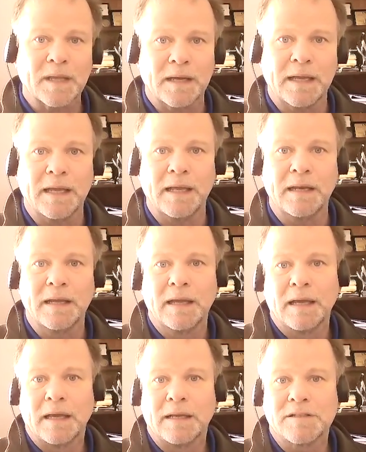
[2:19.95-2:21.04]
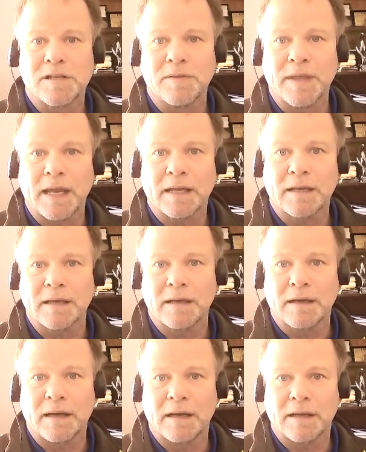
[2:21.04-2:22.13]
Uh, in synthetic
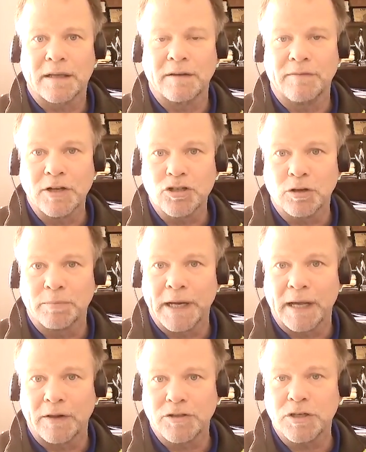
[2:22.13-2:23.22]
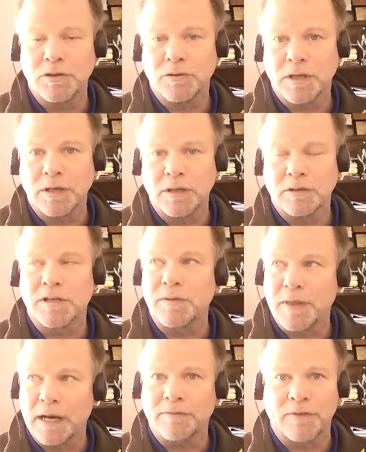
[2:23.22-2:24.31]
uh, conventional biology you can
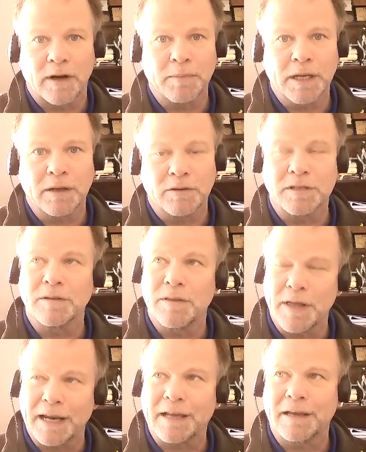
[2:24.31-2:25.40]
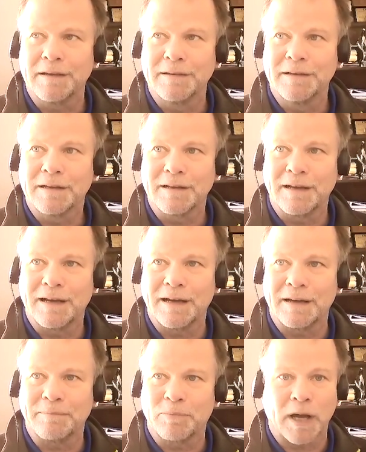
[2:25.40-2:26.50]
synthetic farming or synthetic
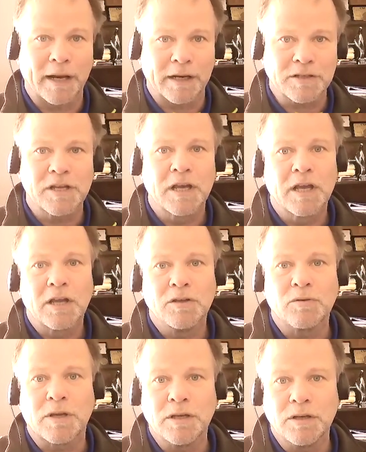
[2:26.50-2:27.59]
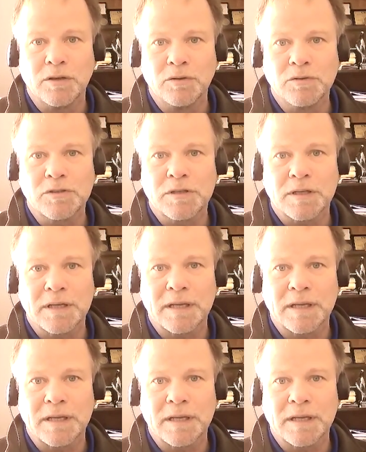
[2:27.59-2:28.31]
uh, products you can use